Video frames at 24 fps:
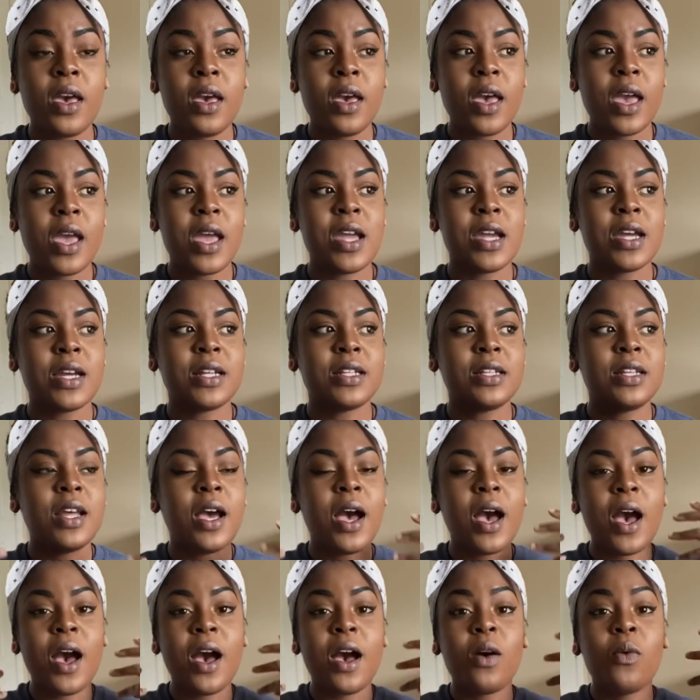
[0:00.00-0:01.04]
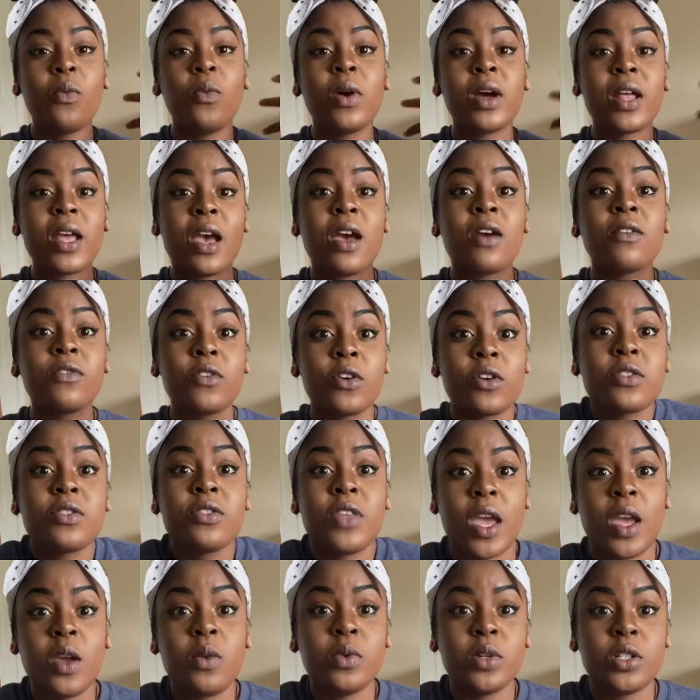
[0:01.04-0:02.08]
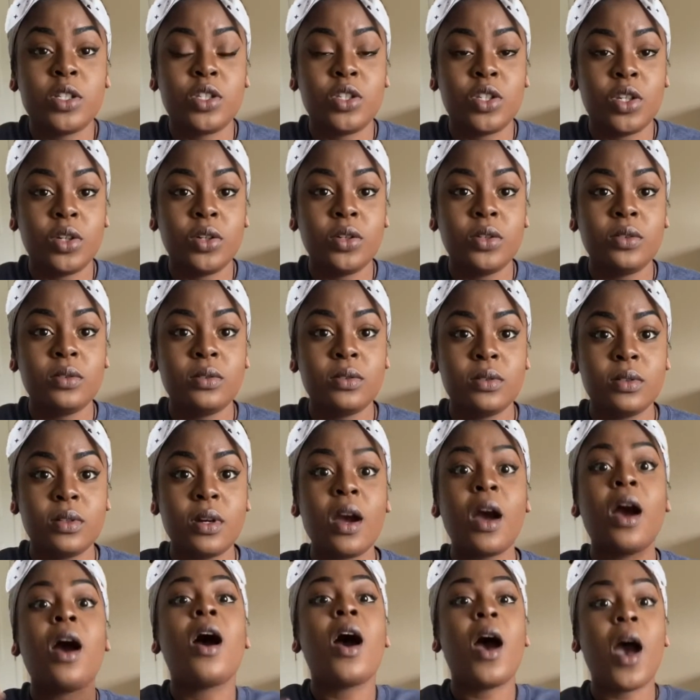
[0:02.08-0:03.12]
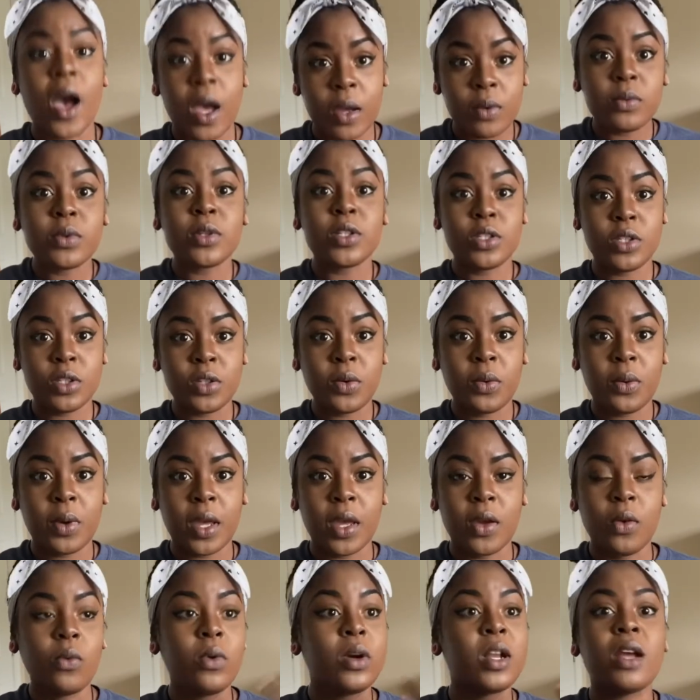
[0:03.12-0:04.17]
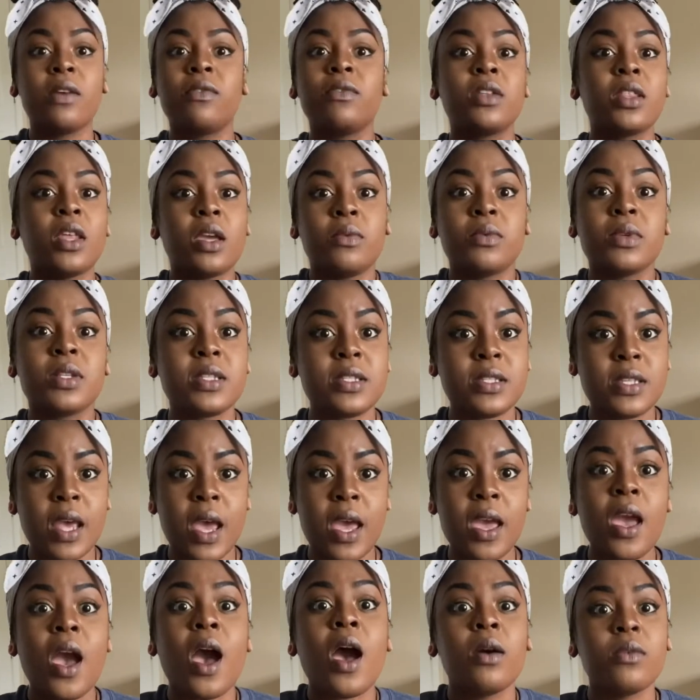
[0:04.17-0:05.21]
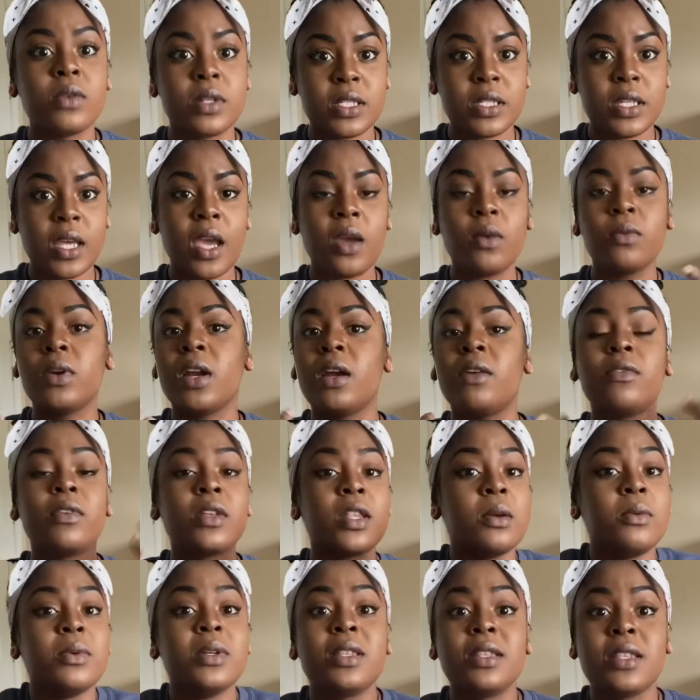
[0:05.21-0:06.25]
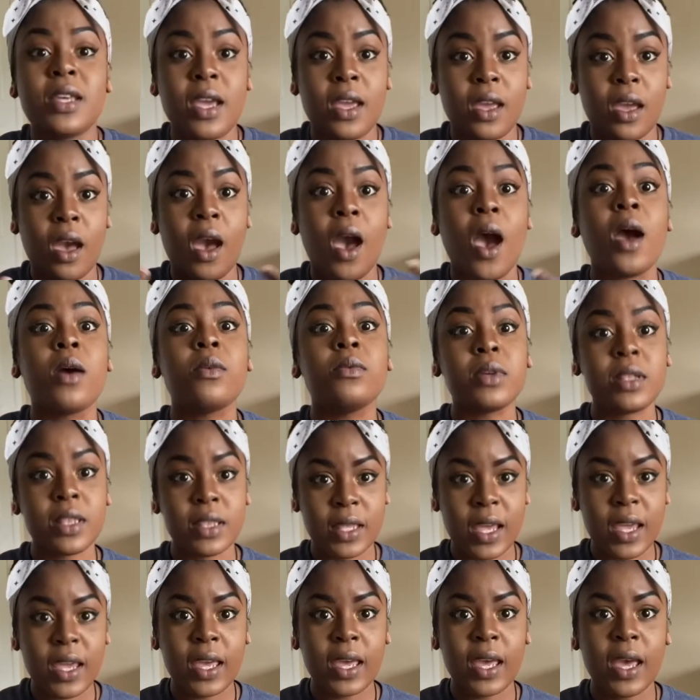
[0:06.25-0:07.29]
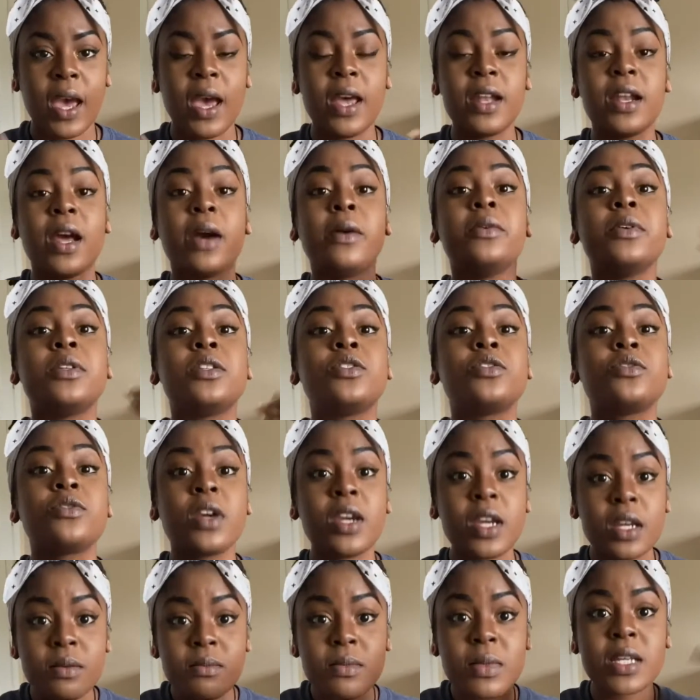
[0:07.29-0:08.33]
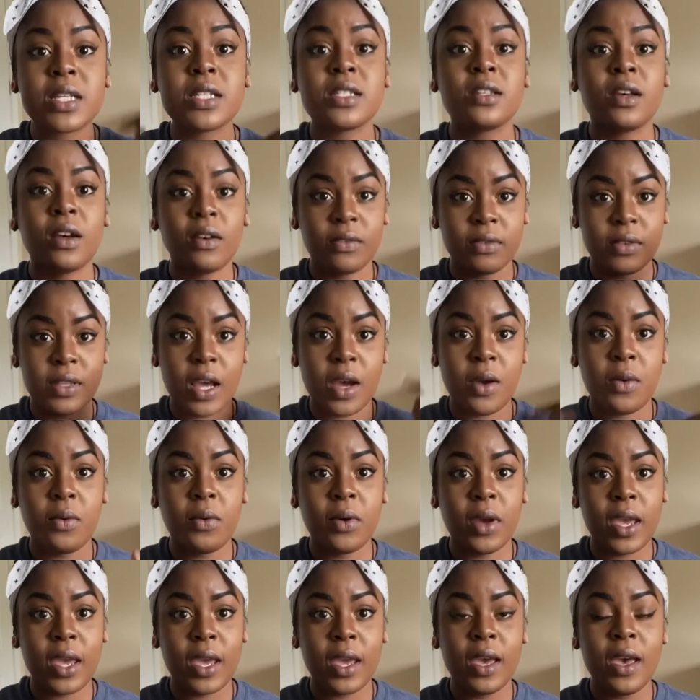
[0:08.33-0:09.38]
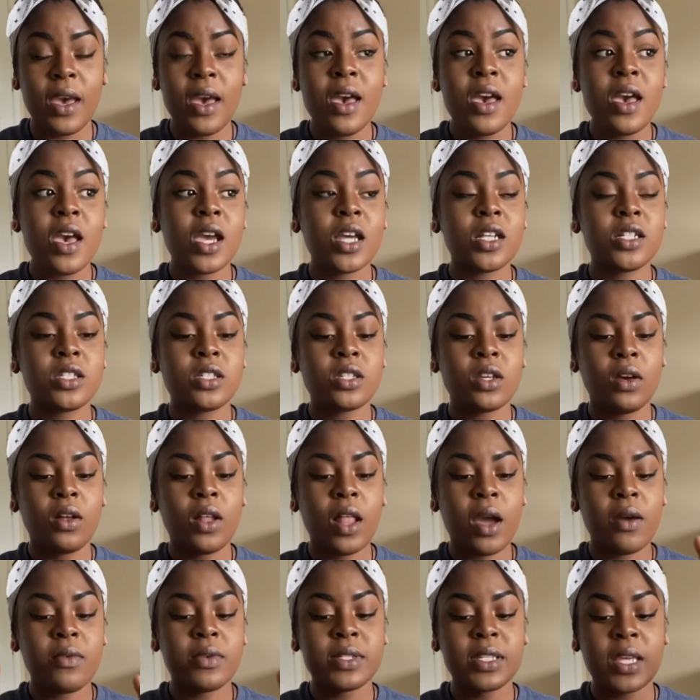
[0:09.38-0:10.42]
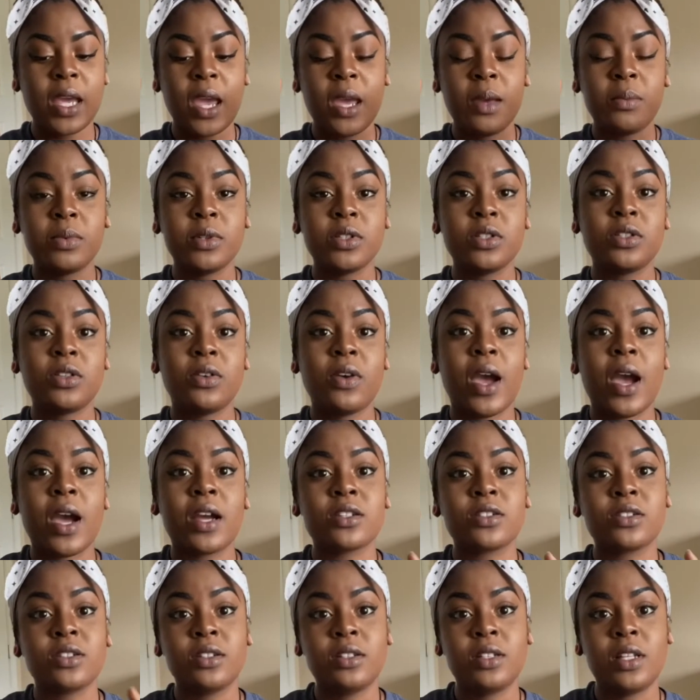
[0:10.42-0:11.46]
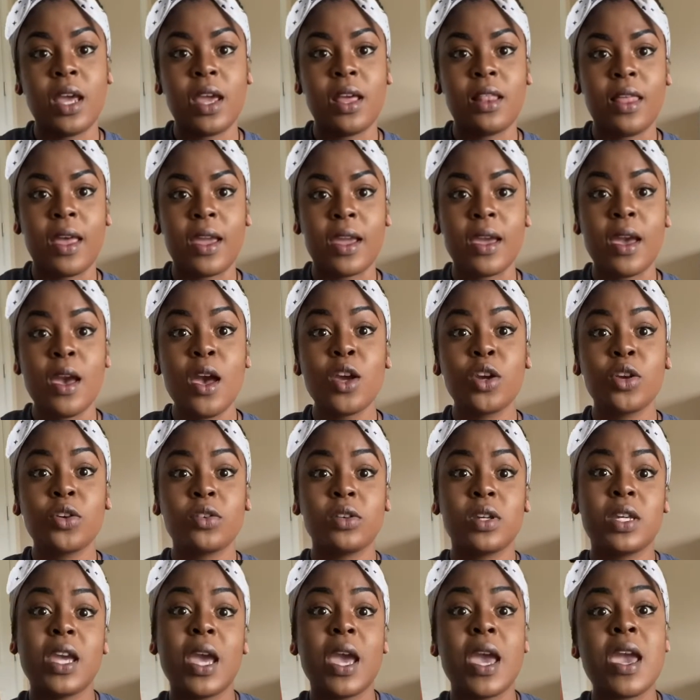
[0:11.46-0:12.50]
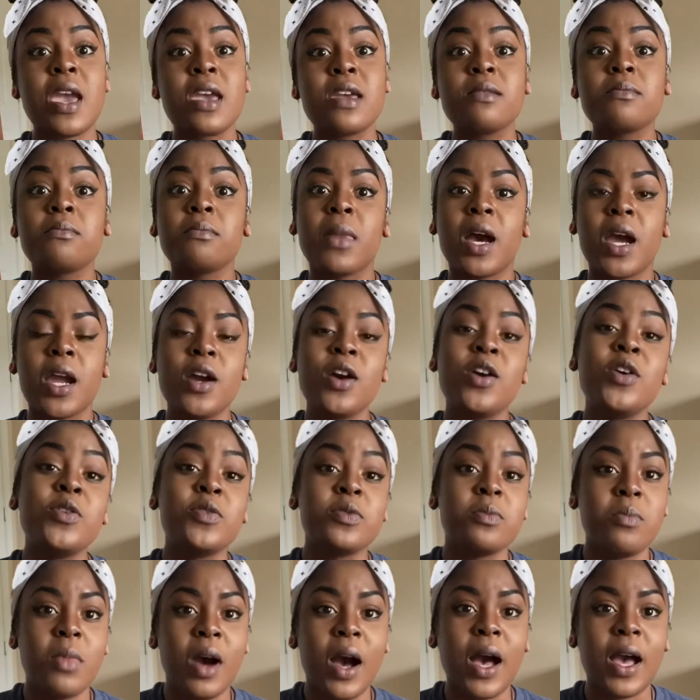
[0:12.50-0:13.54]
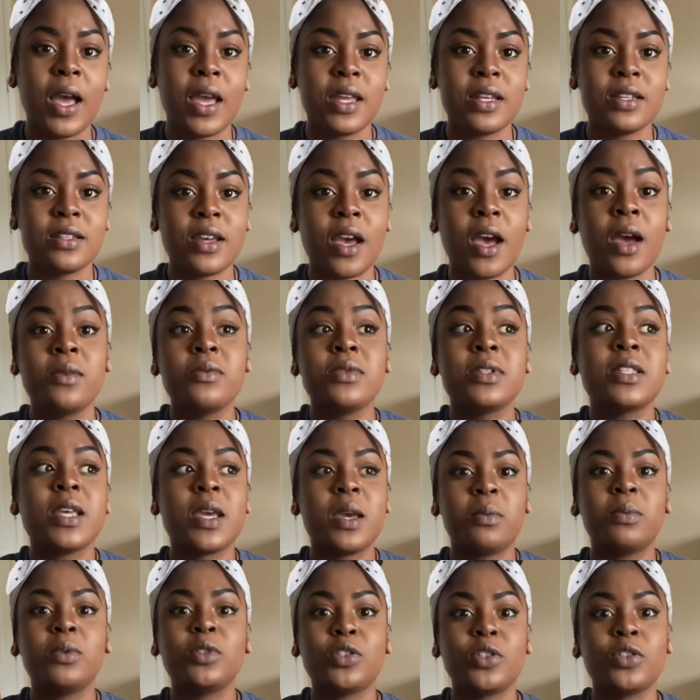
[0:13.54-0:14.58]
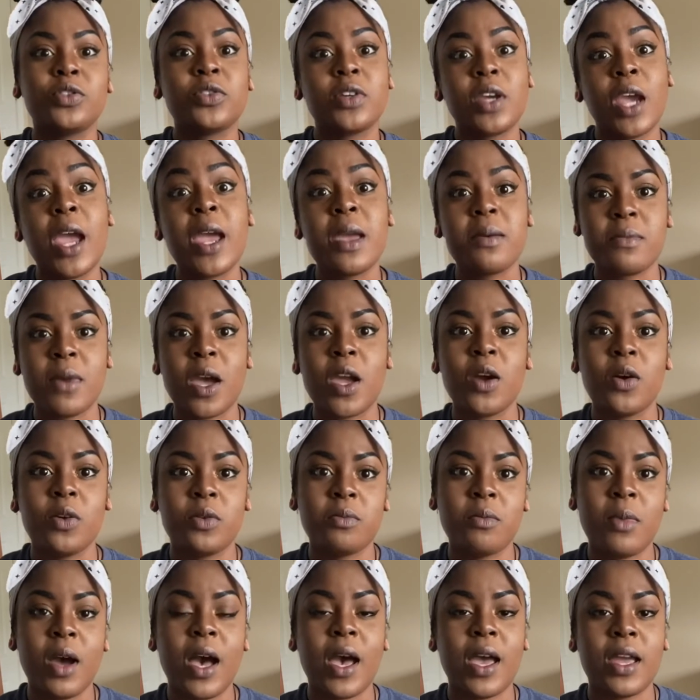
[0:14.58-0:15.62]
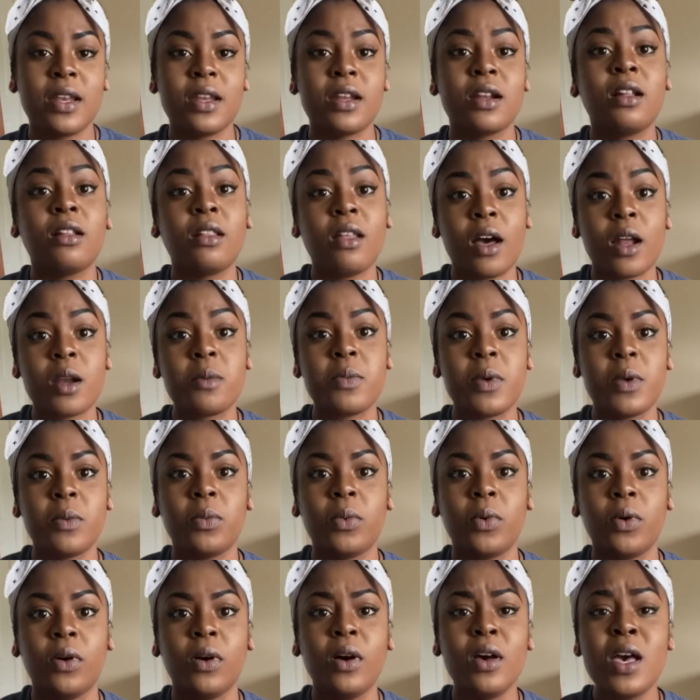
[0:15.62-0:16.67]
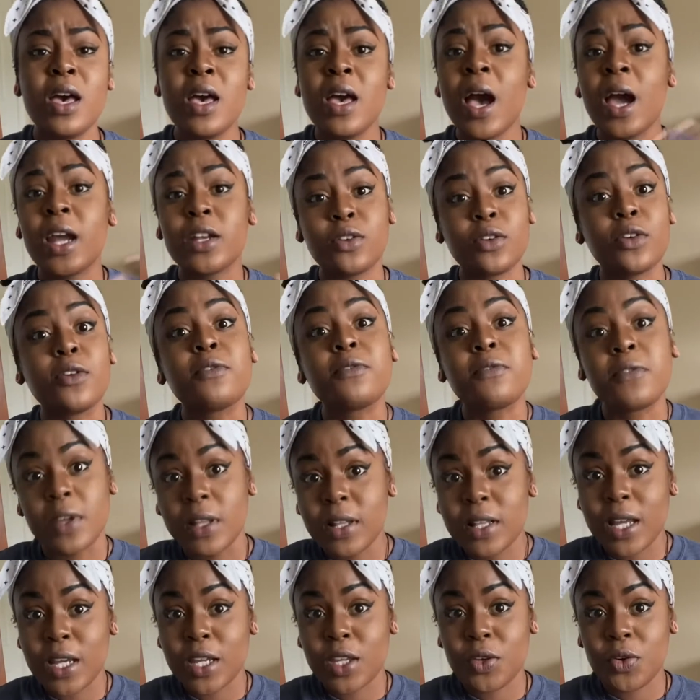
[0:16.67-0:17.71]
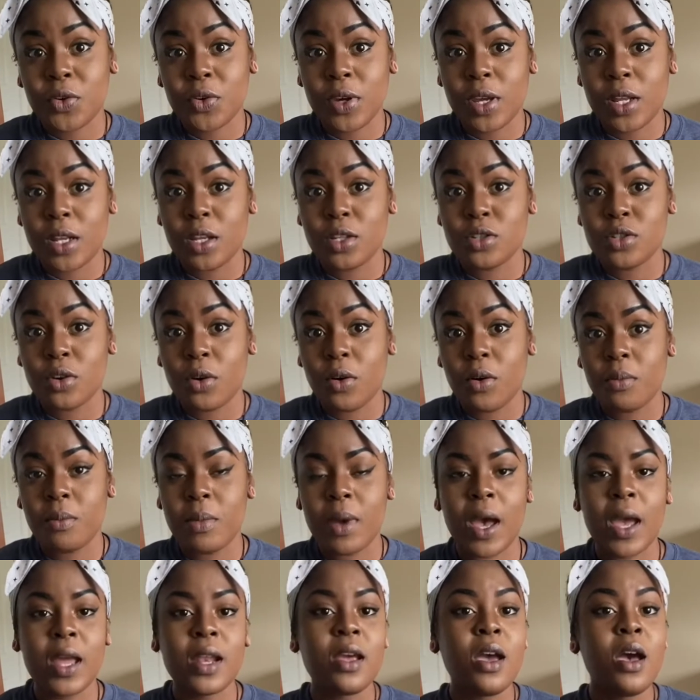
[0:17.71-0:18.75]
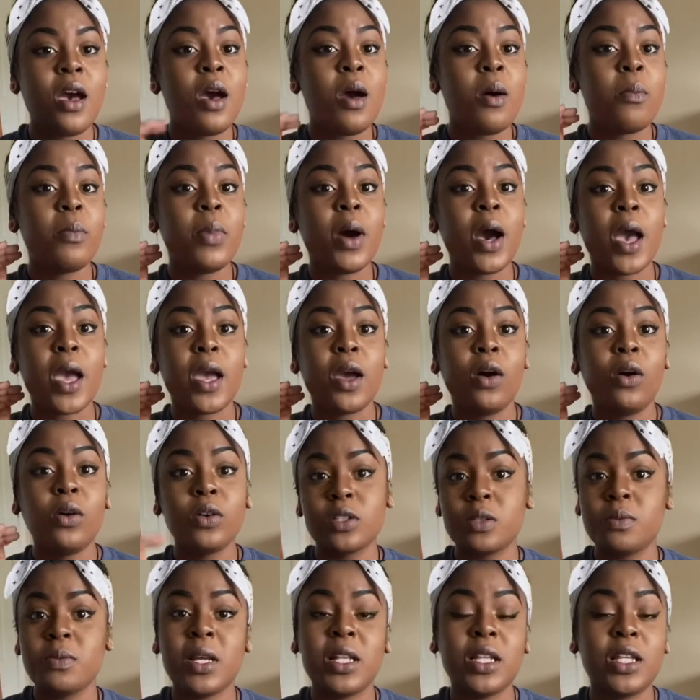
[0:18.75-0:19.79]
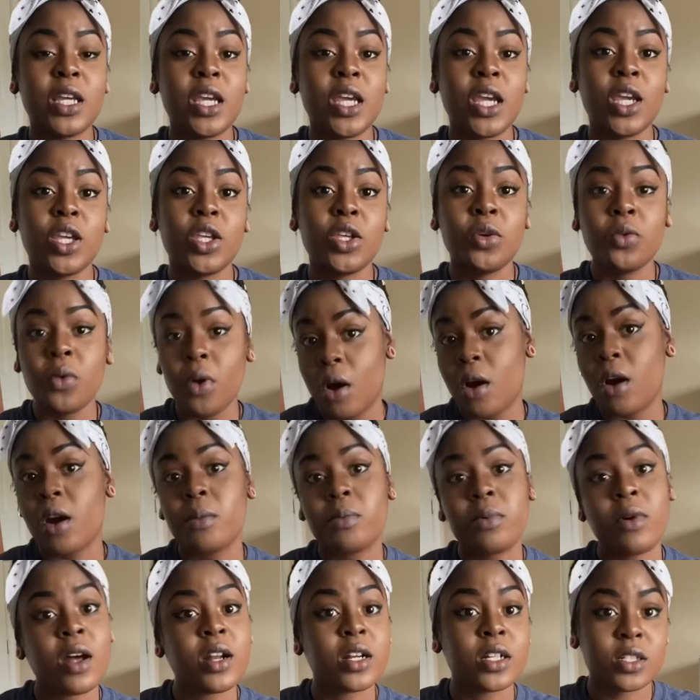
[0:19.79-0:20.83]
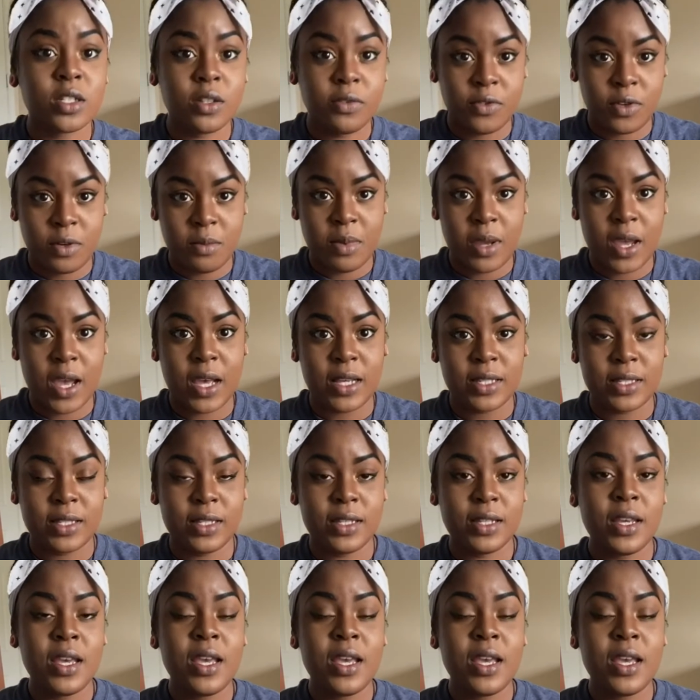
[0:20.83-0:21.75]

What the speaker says: And whatever they would do, I would do it. Whatever they would say, I would say it. Whatever they would think, I would think it. And I would train myself that way until I was able to actually like create my own mind. I was able to create my own mind. And a lot of people, I know you feel like you created your own mind, but ultimately you are a product of your past.